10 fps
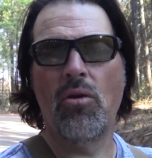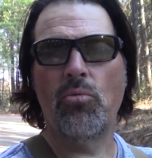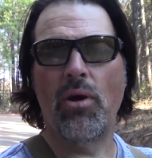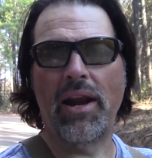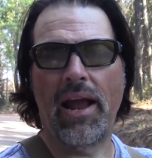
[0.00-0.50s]

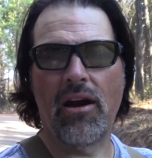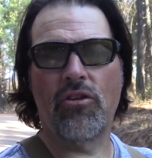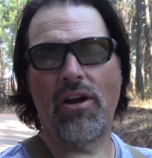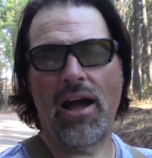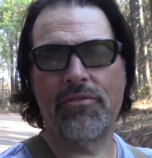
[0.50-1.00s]
what
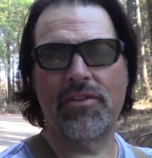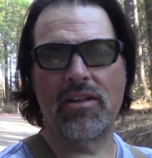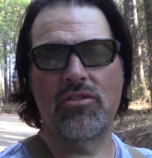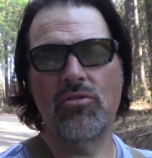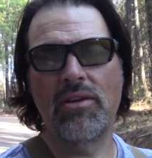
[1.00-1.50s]
aircraft
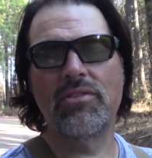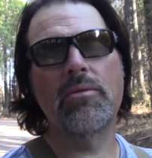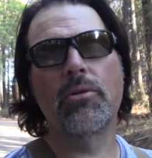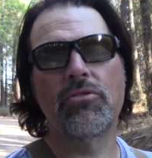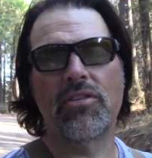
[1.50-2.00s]
can do, even
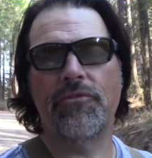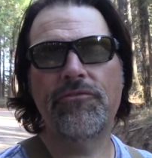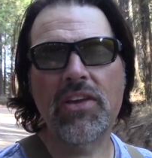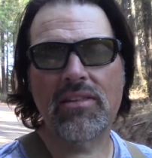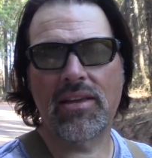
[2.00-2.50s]
the most
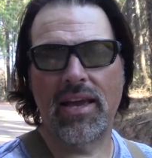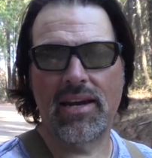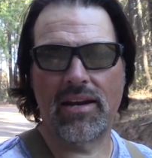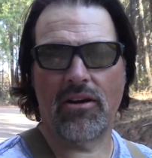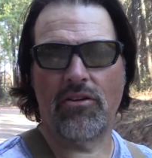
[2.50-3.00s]

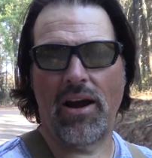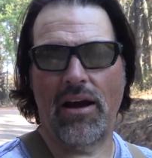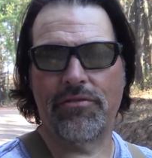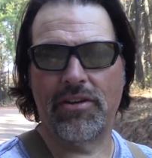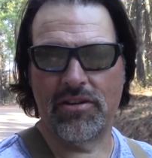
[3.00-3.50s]
sophisticated
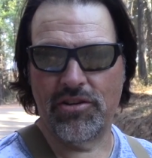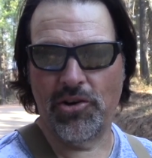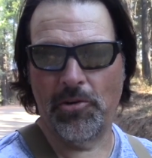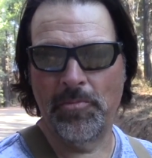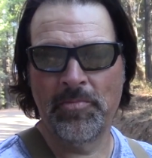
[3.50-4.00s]
aircraft can
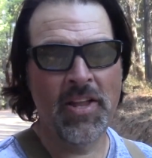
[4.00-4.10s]
do."